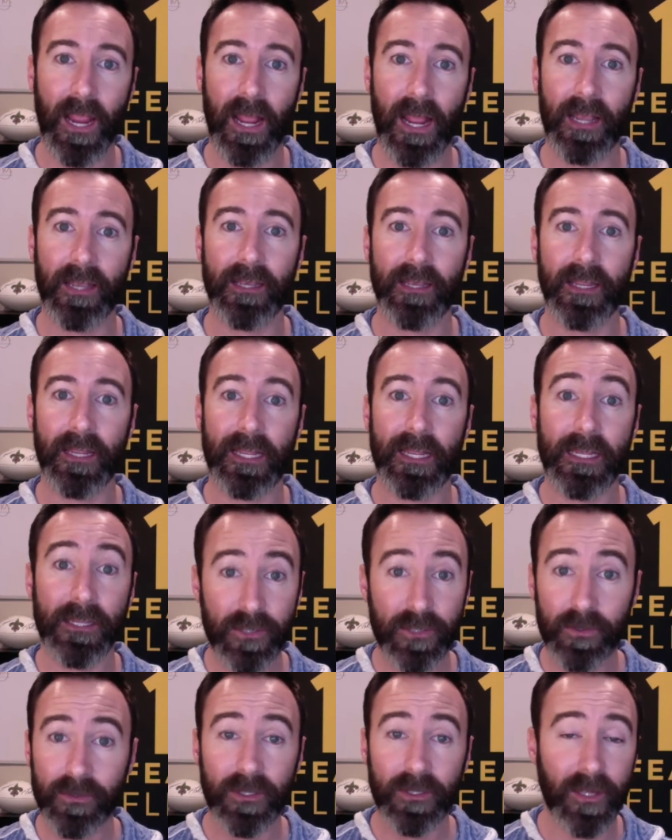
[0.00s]
And he's
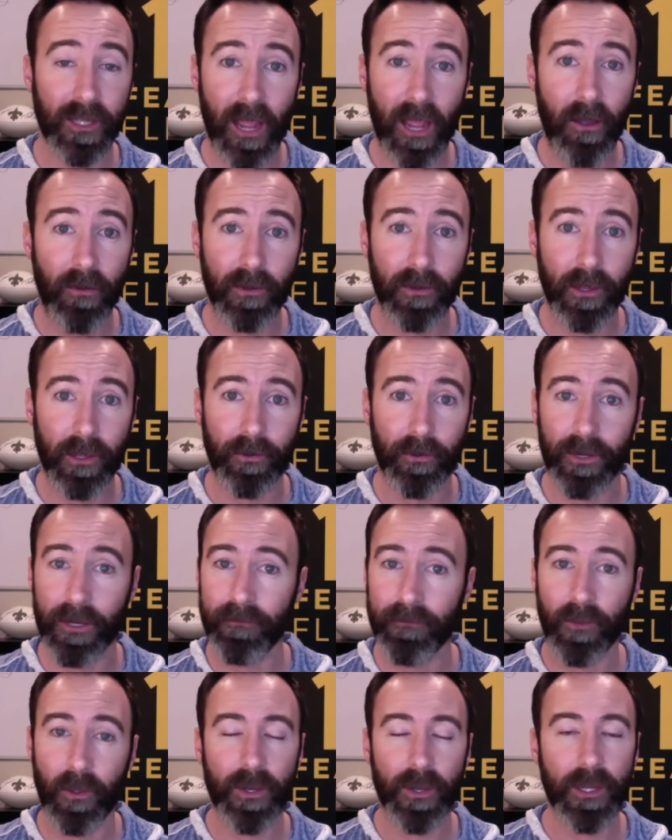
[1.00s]
using the calculator,
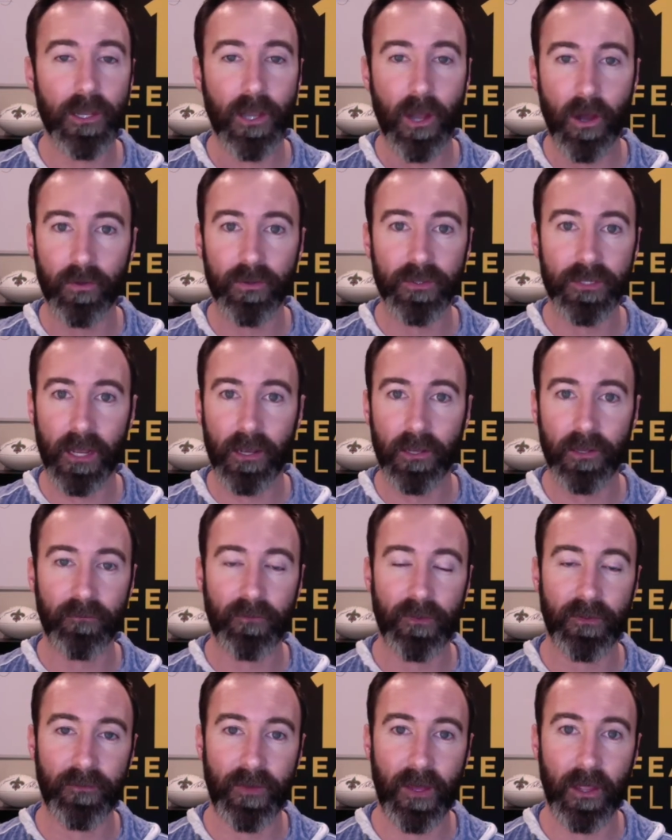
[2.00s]
even though he knows how to
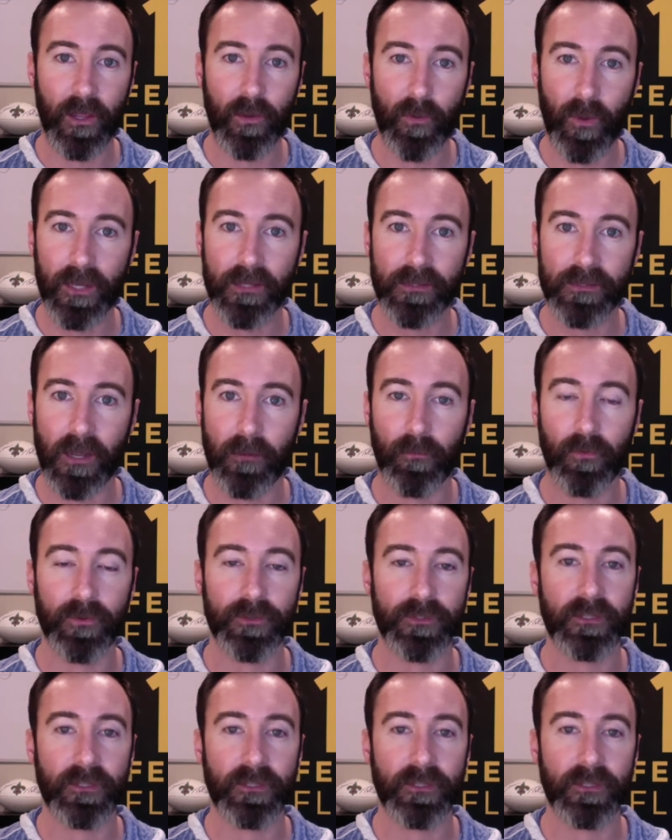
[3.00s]
evaluate his numbers.